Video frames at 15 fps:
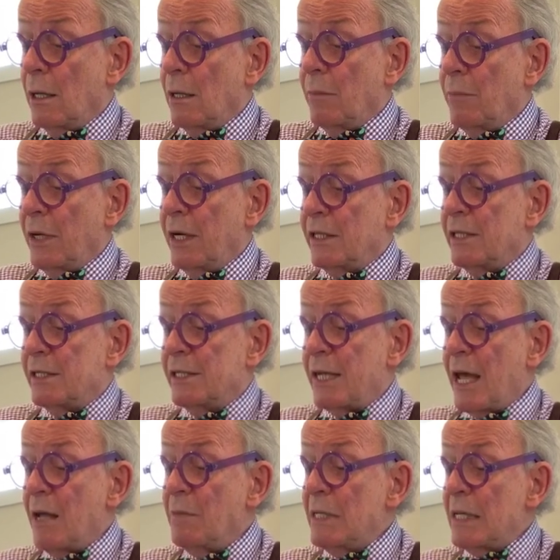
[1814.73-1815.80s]
But at the
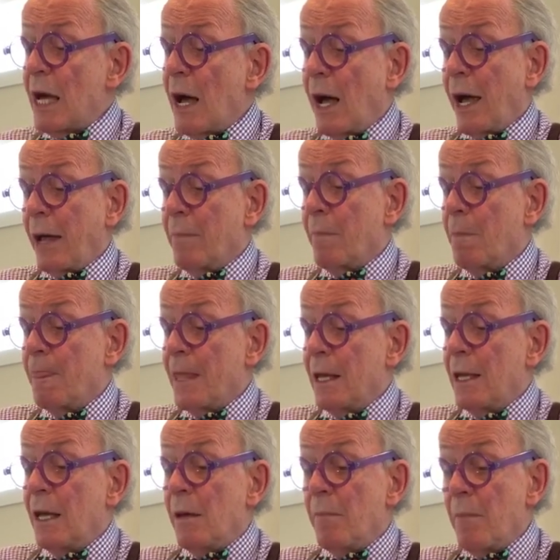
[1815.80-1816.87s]
same time,
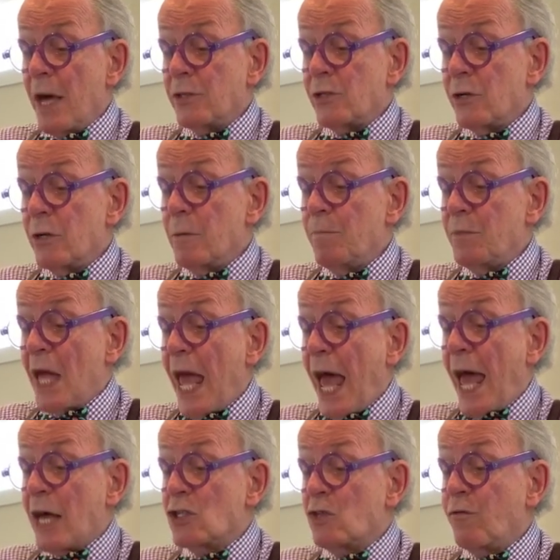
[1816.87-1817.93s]
Messer
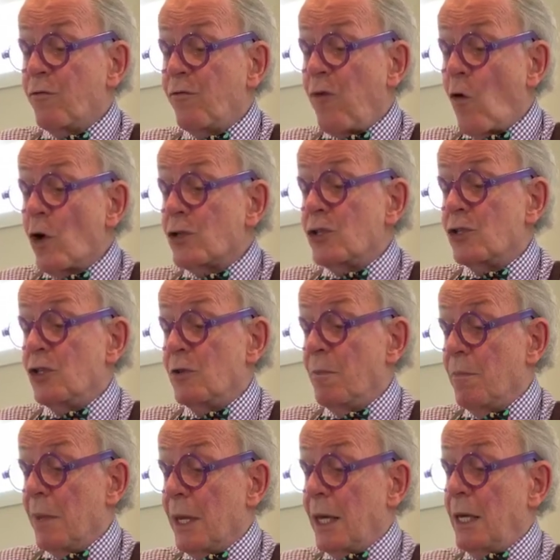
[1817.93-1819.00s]
has forced
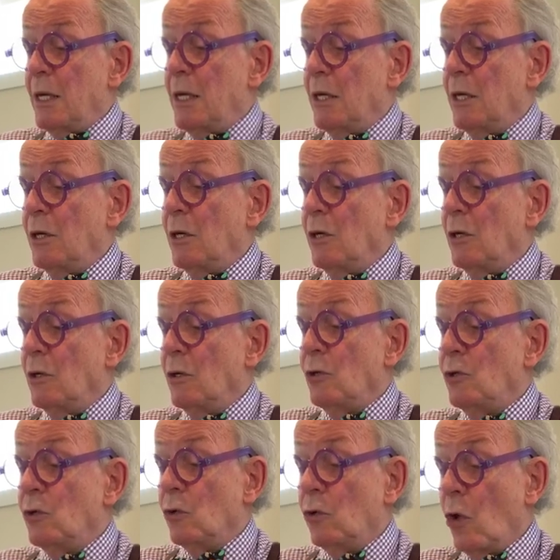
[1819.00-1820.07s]
me
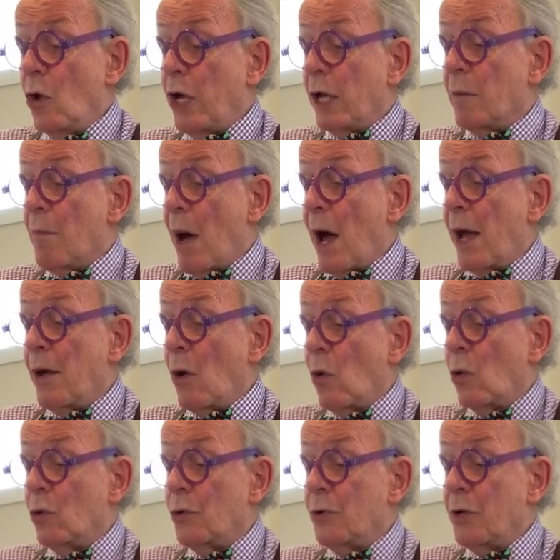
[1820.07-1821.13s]
to look at my
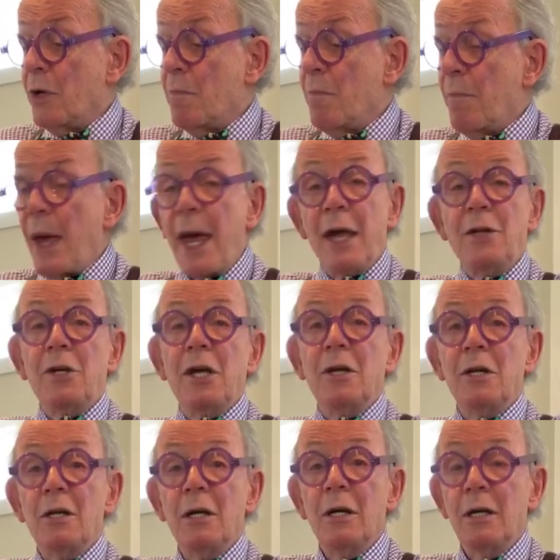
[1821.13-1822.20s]
old companion
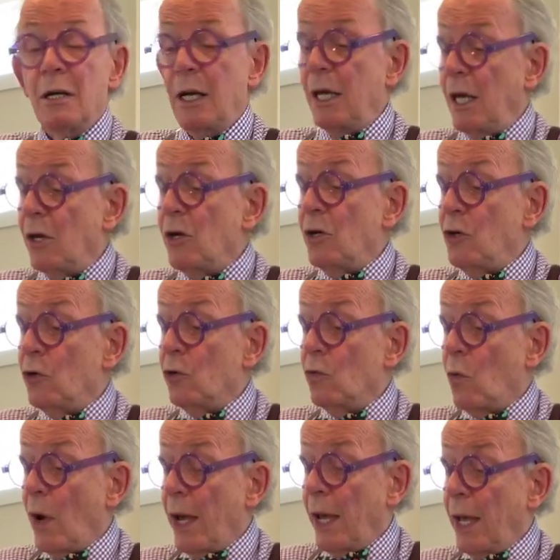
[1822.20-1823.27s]
in a new way.